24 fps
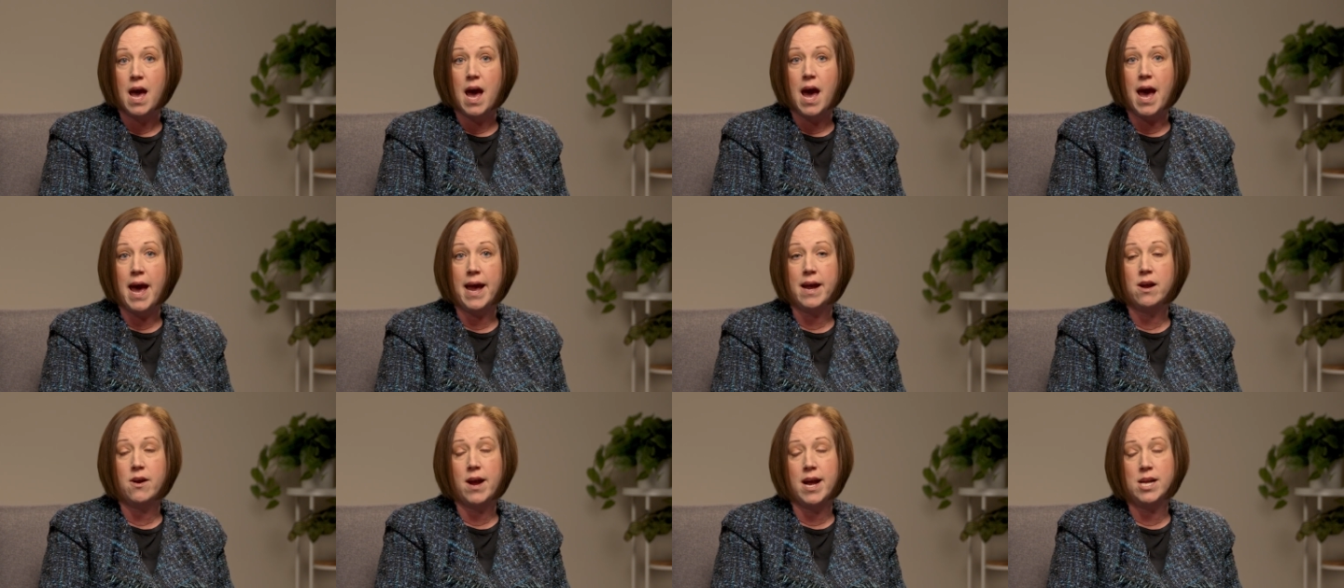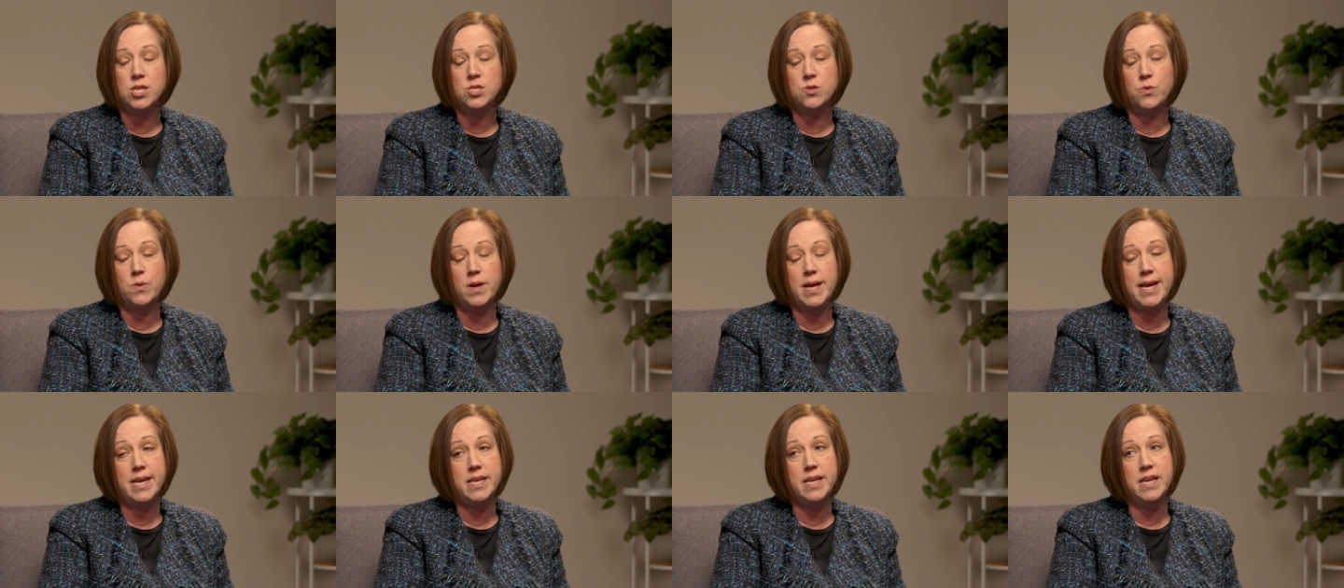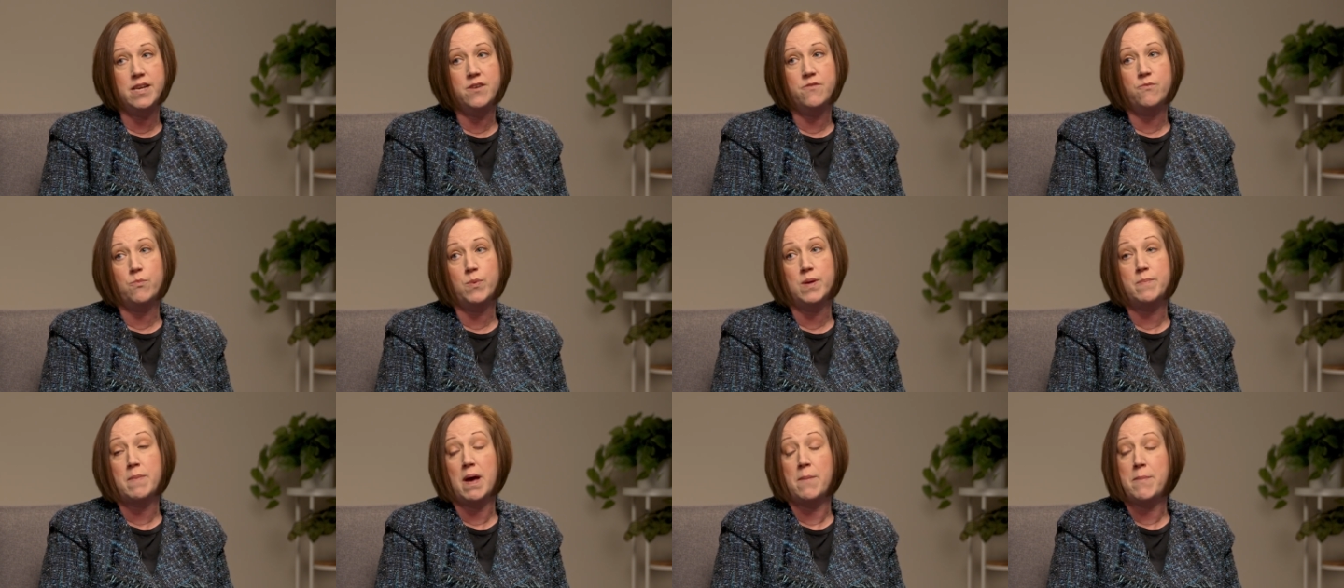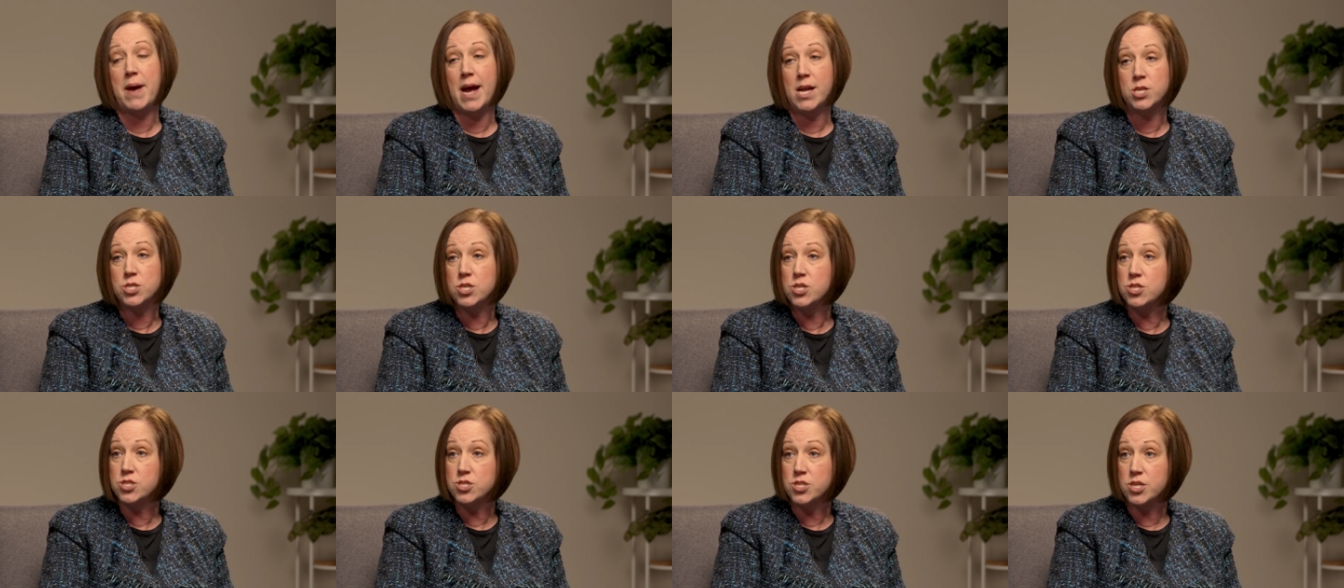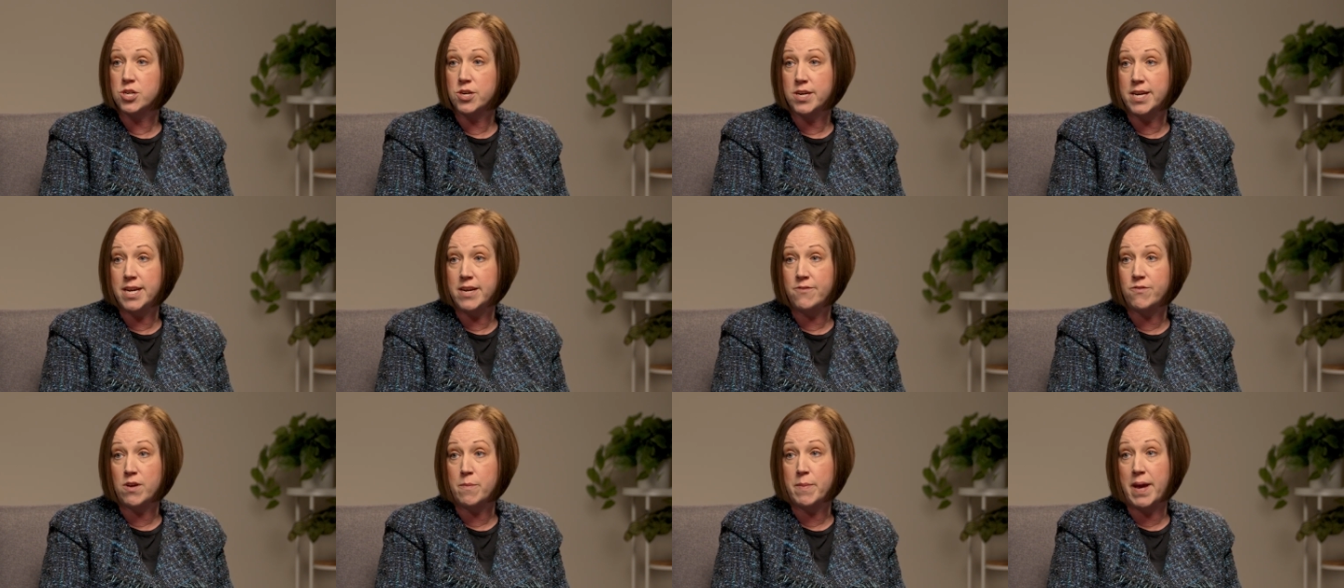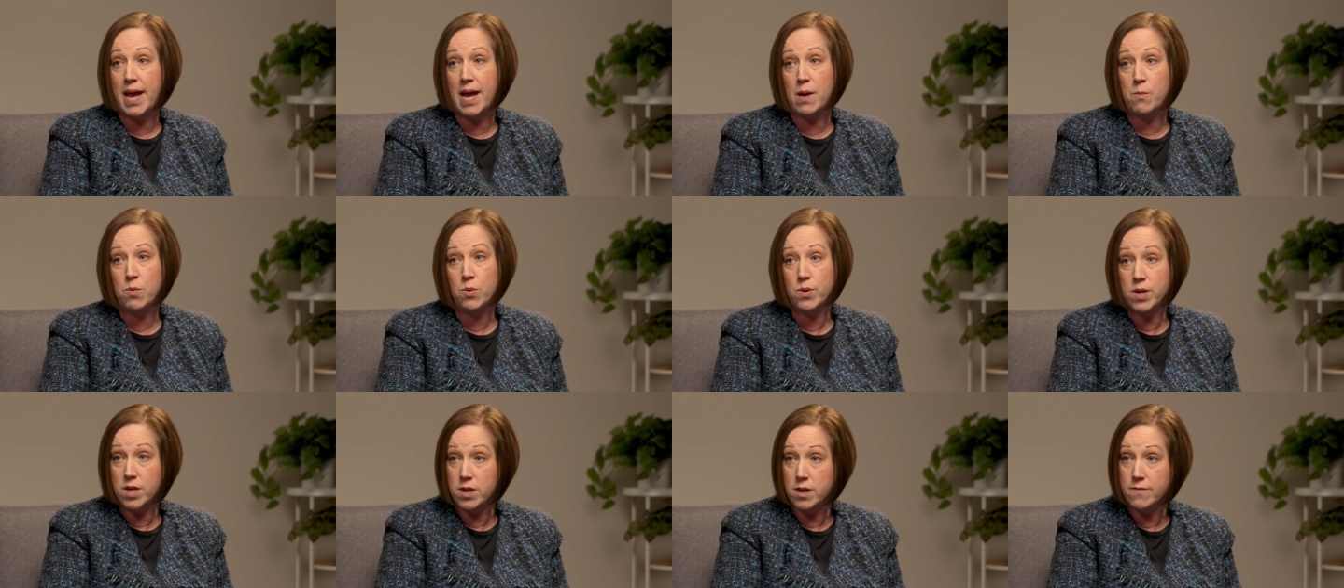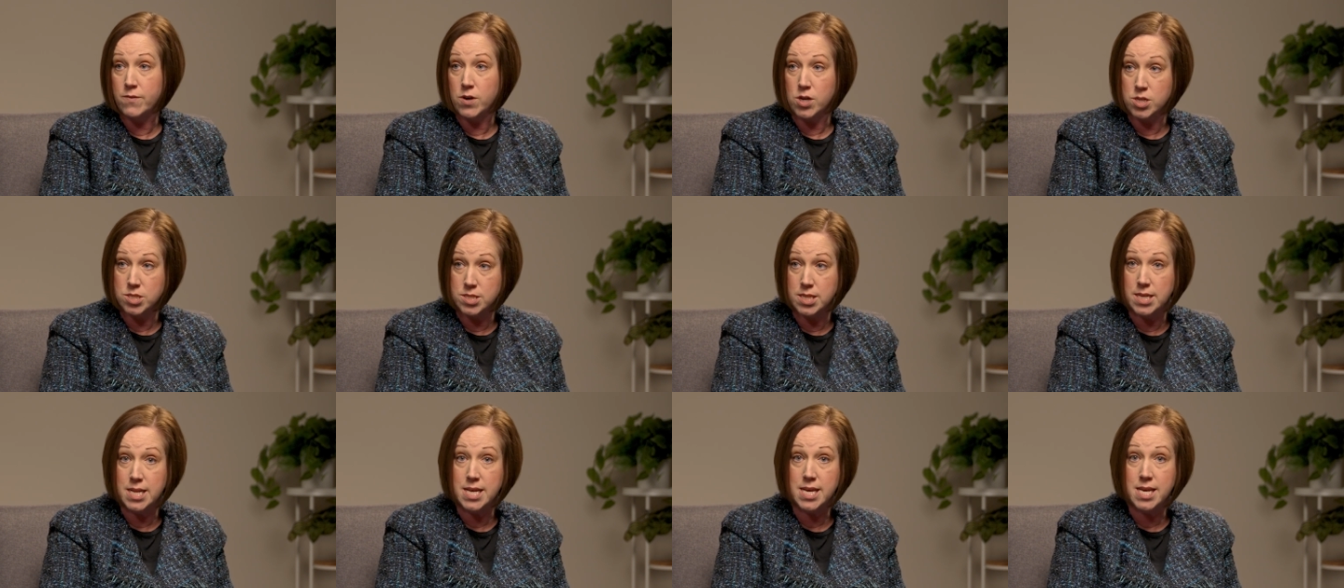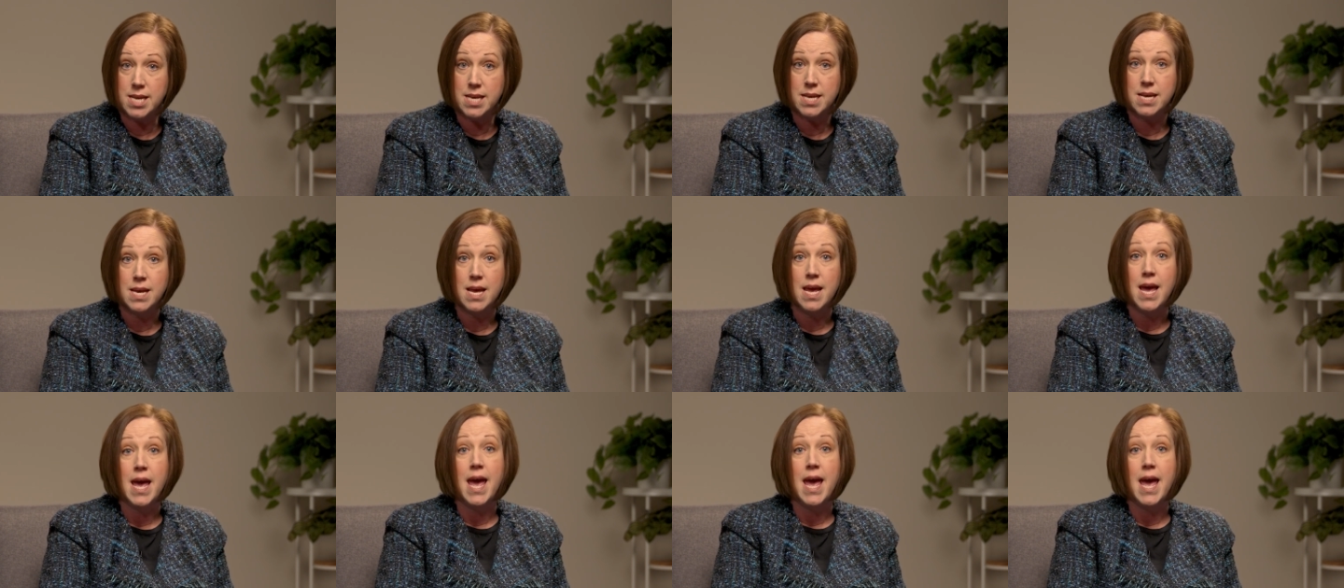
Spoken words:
I graduated with my bachelor's degree from Campbell University